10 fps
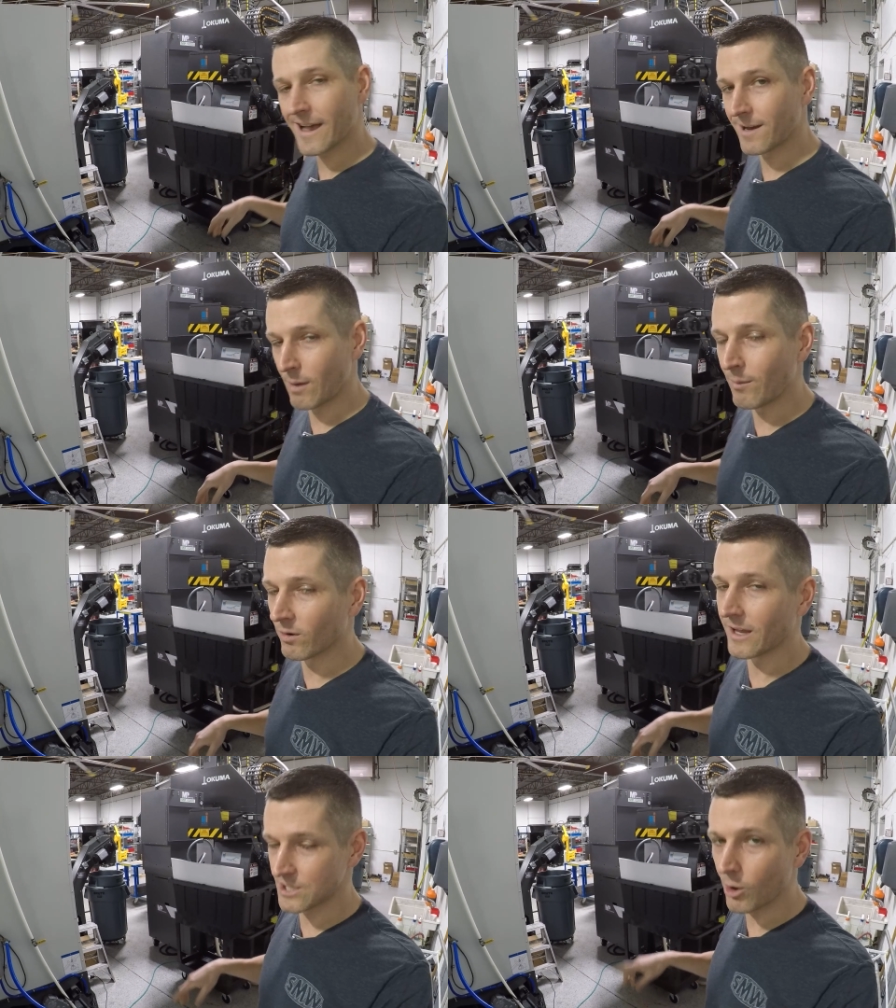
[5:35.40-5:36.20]
kind of made me
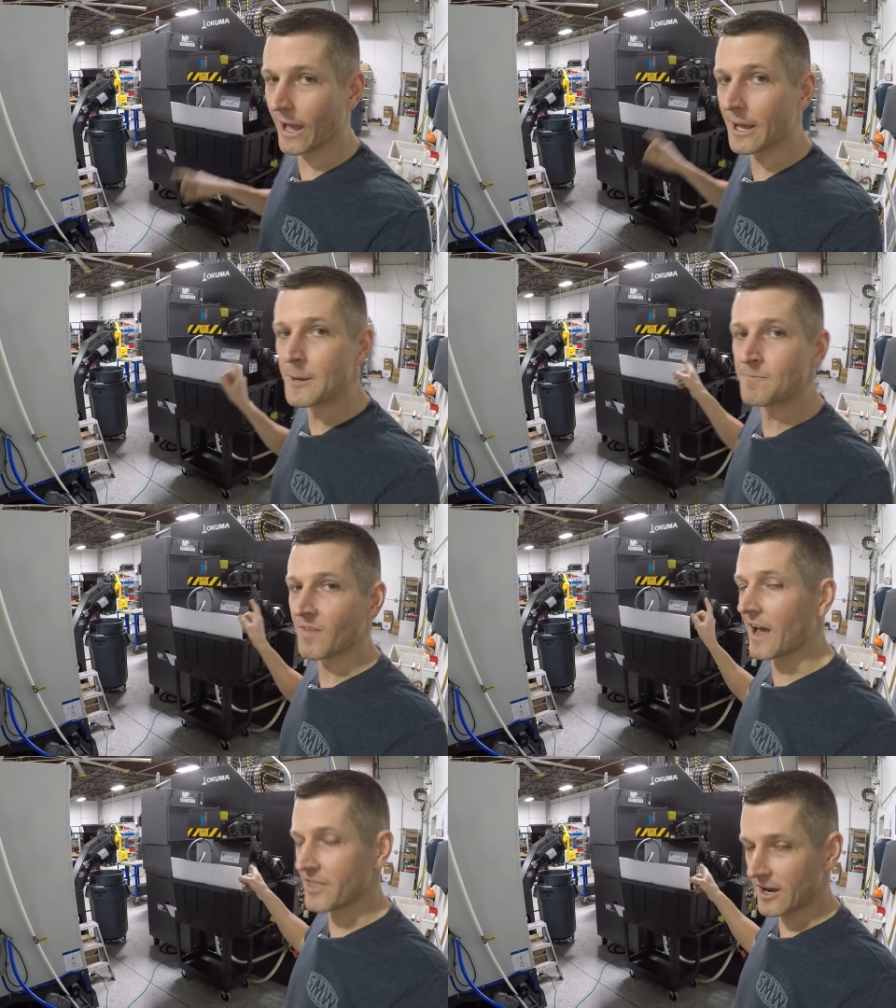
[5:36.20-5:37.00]
realize, okay,
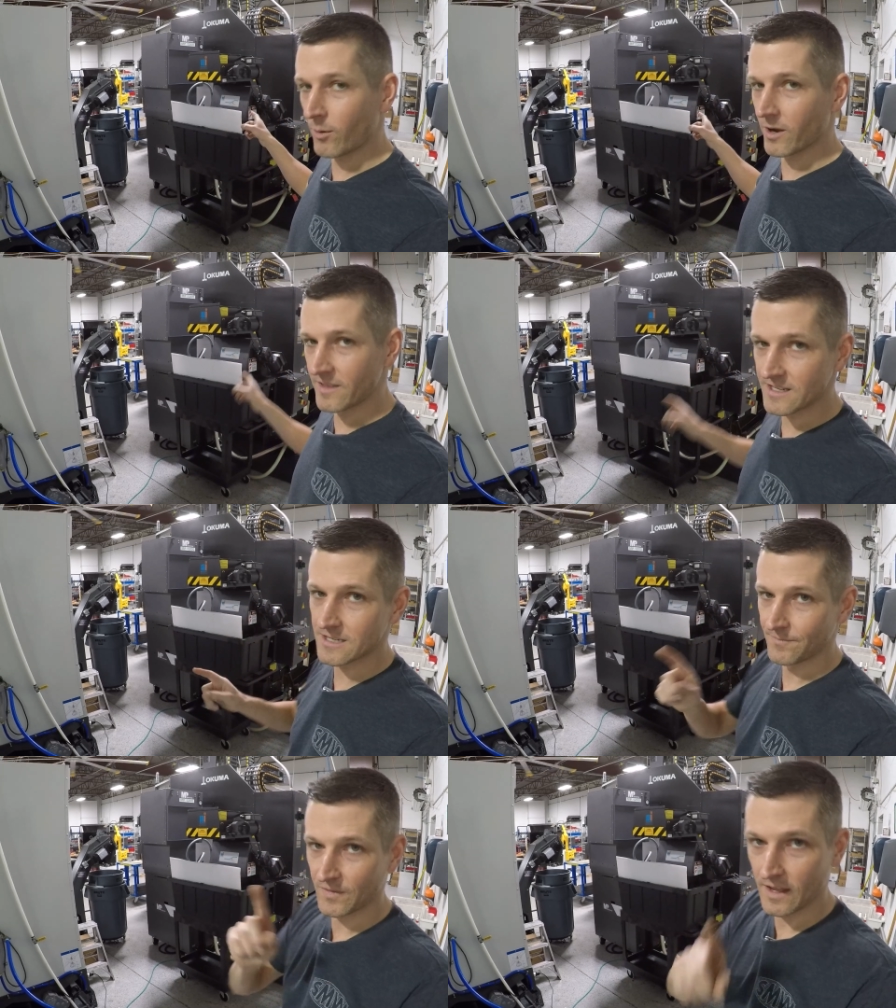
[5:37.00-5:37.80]
I thought I wanted this.
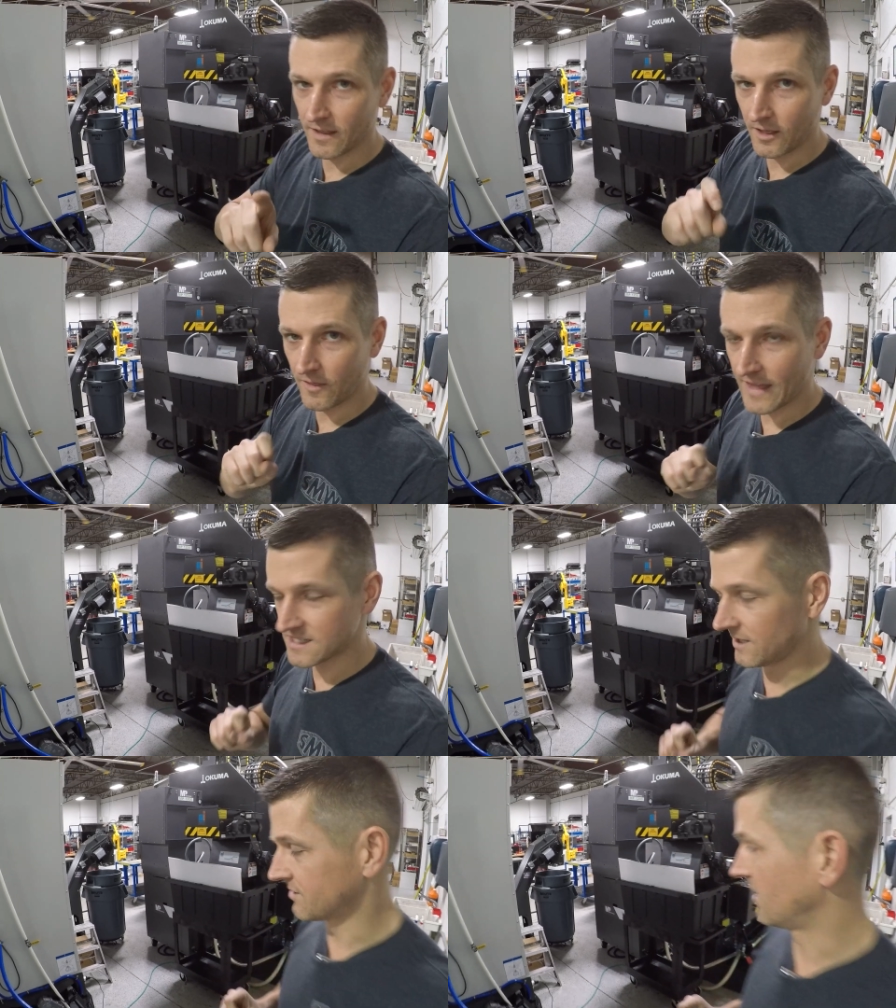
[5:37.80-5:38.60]
That seals the